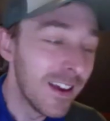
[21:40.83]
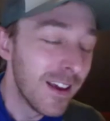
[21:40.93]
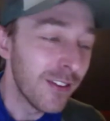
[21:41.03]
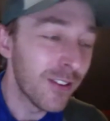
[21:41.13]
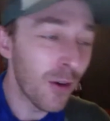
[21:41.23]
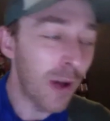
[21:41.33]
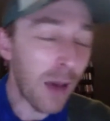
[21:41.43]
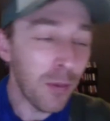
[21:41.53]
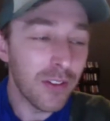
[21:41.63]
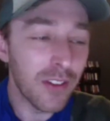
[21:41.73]
So I
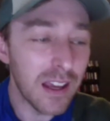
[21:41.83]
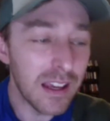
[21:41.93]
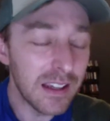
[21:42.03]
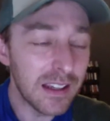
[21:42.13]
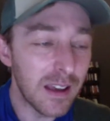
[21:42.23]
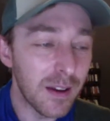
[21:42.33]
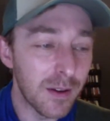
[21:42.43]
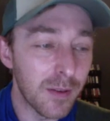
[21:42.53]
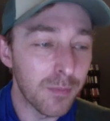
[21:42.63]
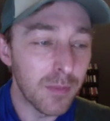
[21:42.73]
would say
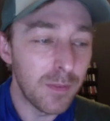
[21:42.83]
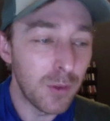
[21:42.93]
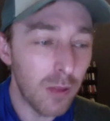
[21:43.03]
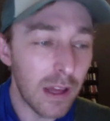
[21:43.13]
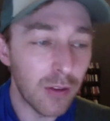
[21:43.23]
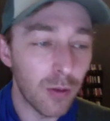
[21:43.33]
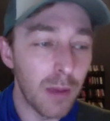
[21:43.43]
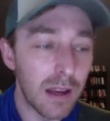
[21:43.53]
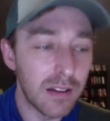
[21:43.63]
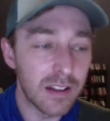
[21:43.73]
um, if you like
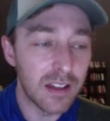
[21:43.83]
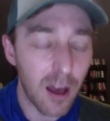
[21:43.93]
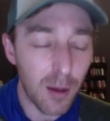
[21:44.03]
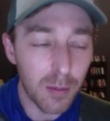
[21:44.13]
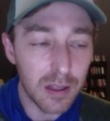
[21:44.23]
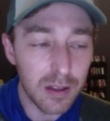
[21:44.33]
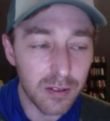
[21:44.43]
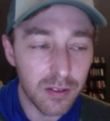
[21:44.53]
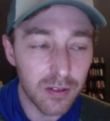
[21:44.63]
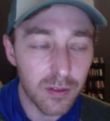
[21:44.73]
romantic
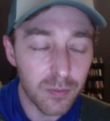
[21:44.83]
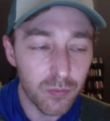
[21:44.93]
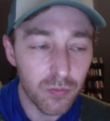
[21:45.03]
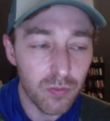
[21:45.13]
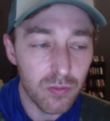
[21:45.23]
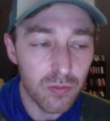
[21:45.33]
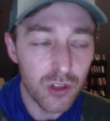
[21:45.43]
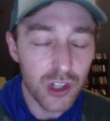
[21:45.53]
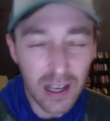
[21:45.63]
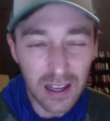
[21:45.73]
comedies,
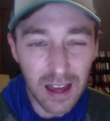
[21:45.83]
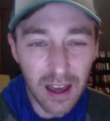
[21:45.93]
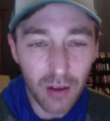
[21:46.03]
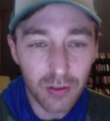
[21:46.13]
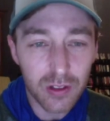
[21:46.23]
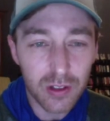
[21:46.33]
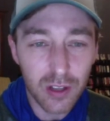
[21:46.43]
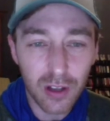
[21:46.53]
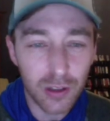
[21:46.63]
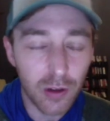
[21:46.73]
check it out. Don't,
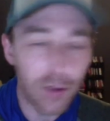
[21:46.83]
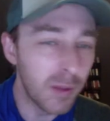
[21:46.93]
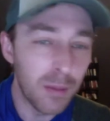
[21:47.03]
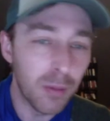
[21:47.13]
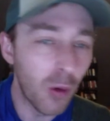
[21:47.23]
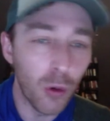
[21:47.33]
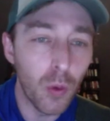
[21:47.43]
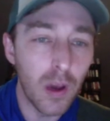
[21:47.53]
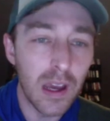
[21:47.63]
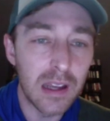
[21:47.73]
you're not going to be blown
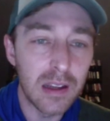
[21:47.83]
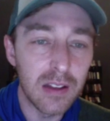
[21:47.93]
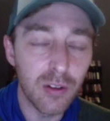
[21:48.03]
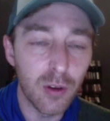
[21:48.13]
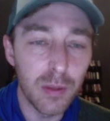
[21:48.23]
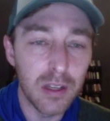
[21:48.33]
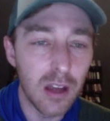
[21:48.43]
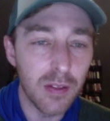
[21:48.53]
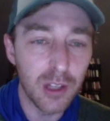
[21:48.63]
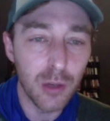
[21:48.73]
away. It's going to be
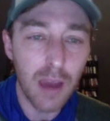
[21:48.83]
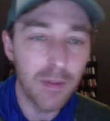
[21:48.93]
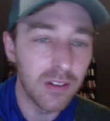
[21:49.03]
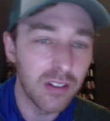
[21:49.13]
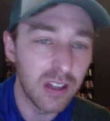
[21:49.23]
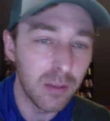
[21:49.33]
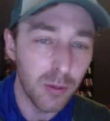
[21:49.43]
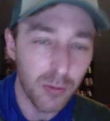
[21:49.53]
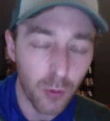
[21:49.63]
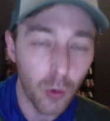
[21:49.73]
nothing you haven't seen
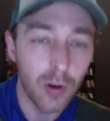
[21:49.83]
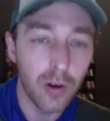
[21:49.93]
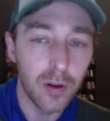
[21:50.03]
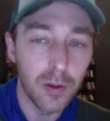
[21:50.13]
before.